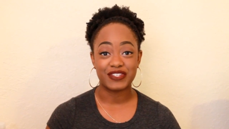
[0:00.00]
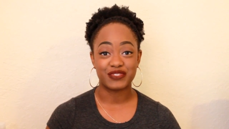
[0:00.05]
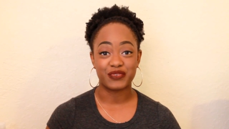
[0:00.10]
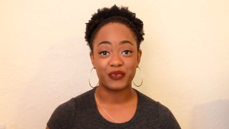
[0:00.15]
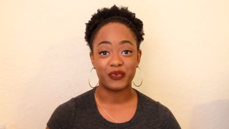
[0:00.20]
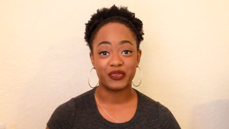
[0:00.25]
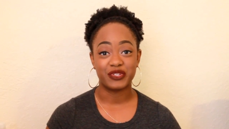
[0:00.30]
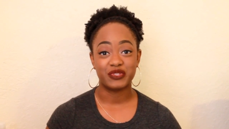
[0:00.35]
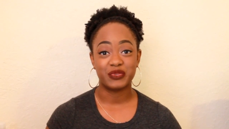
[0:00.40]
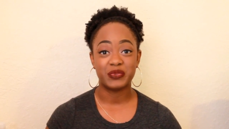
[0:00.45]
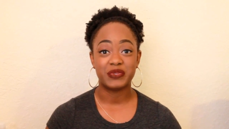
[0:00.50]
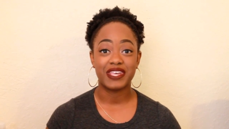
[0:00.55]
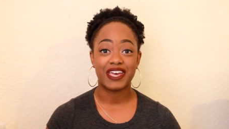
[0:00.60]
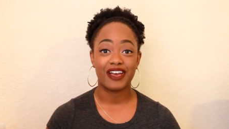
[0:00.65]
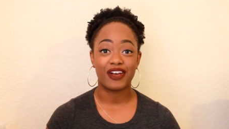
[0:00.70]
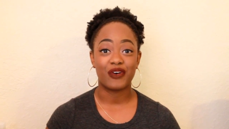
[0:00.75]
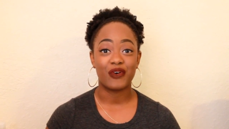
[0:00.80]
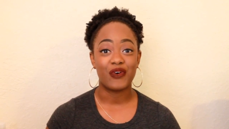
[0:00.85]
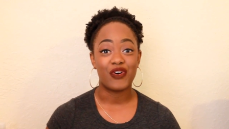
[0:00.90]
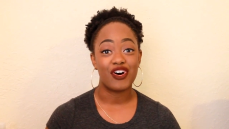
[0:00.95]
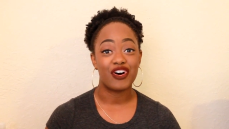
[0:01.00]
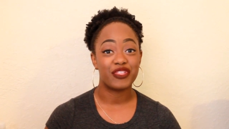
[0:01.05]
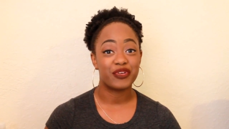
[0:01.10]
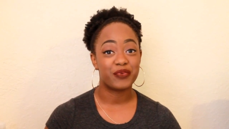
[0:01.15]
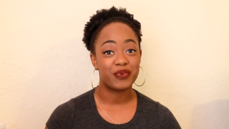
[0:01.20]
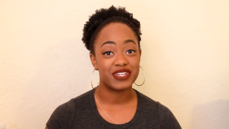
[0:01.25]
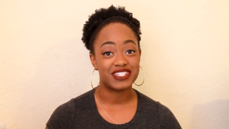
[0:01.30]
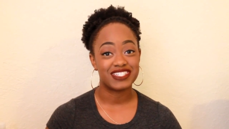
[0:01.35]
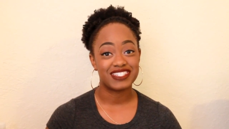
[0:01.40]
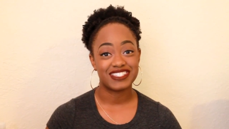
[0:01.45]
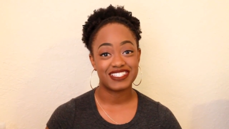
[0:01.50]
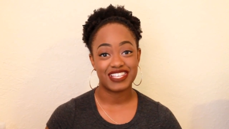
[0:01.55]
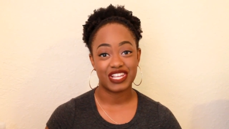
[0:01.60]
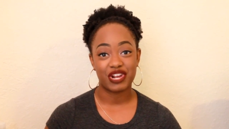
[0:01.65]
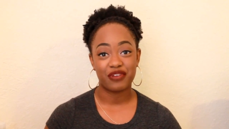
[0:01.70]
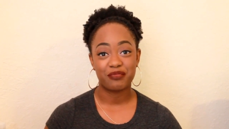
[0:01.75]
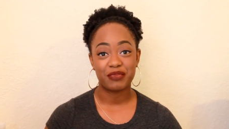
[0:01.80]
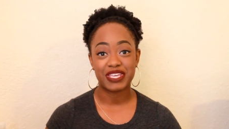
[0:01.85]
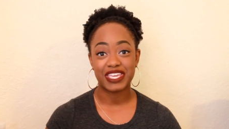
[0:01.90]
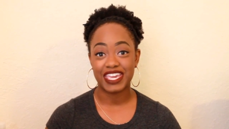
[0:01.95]
is going to tackle all the questions that
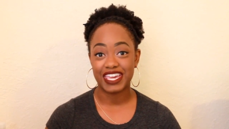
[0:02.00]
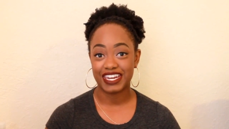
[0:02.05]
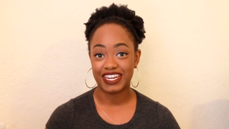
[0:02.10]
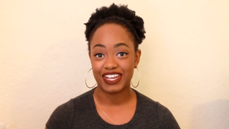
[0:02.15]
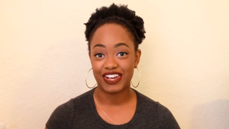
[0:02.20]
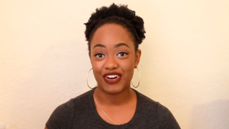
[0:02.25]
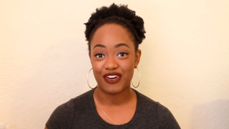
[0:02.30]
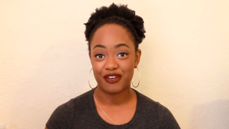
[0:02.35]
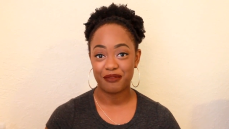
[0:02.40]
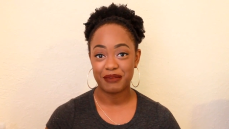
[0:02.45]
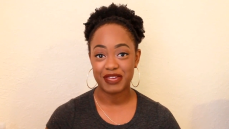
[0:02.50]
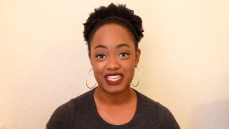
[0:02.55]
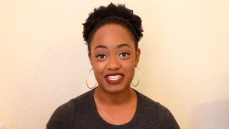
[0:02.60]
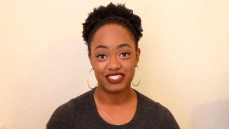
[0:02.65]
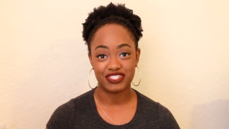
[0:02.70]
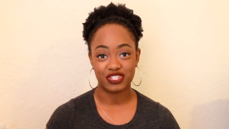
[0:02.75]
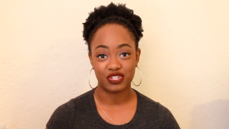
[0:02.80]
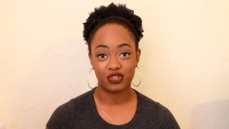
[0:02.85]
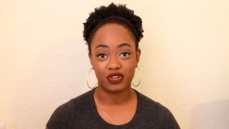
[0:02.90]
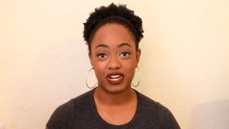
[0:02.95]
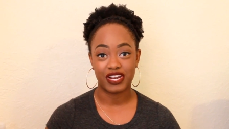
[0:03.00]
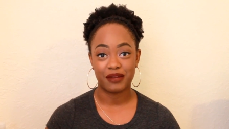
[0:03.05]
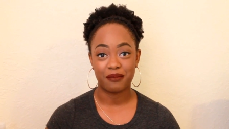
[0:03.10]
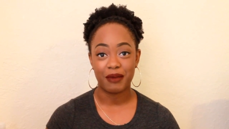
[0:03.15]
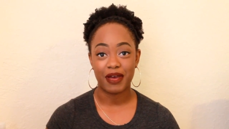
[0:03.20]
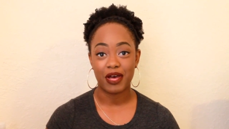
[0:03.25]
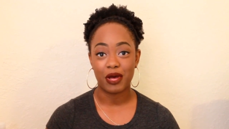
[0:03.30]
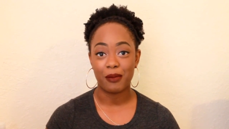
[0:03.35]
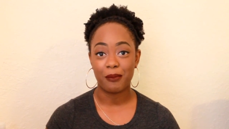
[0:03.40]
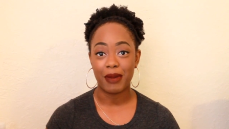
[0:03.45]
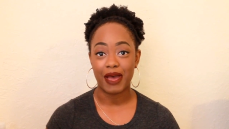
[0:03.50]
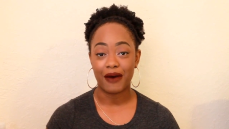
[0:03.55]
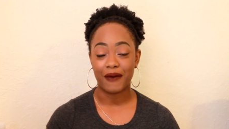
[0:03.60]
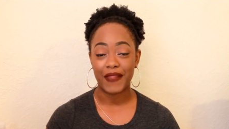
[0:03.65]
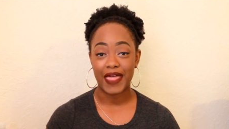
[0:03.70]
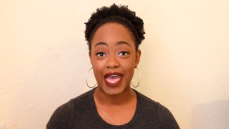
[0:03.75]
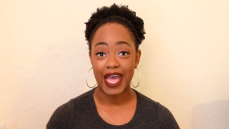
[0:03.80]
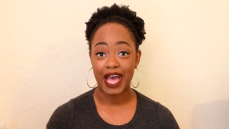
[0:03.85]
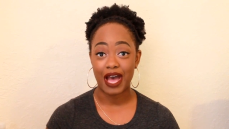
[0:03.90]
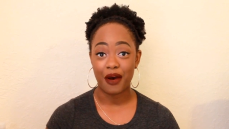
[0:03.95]
I've been getting on my Instagram
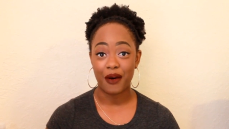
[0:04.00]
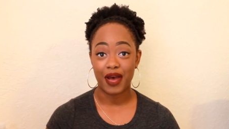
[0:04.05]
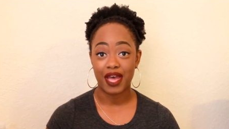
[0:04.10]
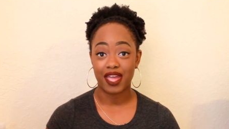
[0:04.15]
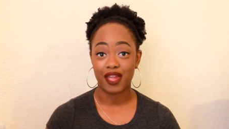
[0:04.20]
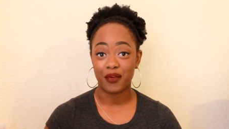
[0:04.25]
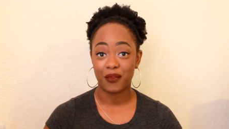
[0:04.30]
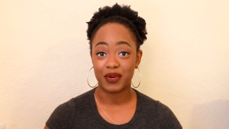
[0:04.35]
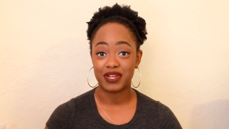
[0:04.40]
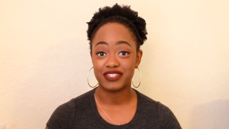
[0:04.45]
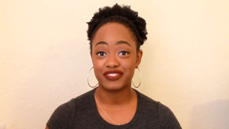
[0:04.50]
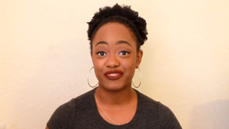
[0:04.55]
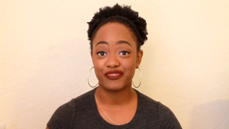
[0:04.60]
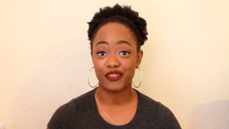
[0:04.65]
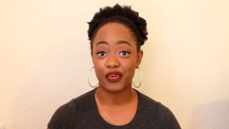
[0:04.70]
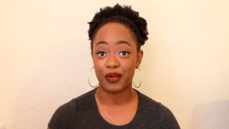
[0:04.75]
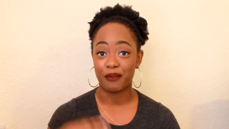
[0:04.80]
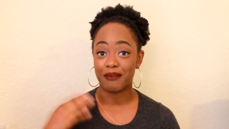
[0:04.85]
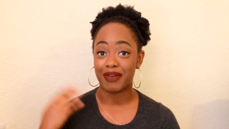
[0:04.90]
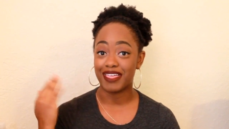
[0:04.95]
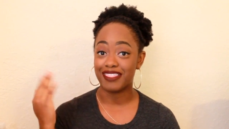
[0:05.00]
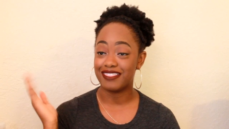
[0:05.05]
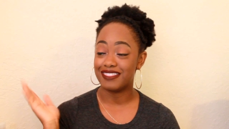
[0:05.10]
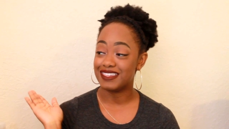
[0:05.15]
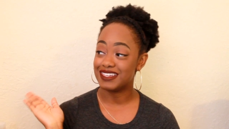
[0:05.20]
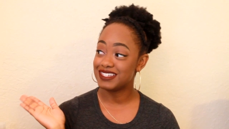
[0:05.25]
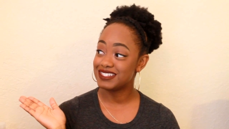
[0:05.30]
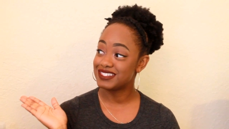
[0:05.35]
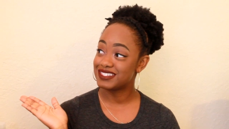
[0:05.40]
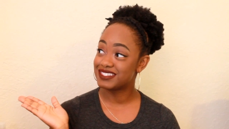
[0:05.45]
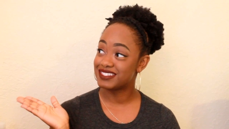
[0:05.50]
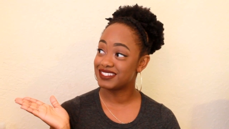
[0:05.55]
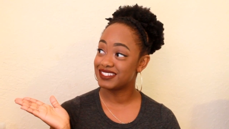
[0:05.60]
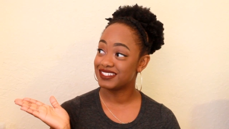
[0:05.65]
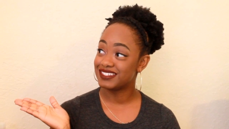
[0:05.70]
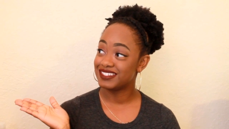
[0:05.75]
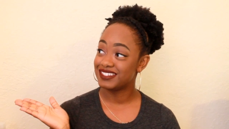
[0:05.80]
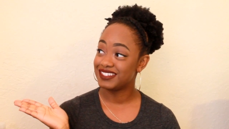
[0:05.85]
about how I went from this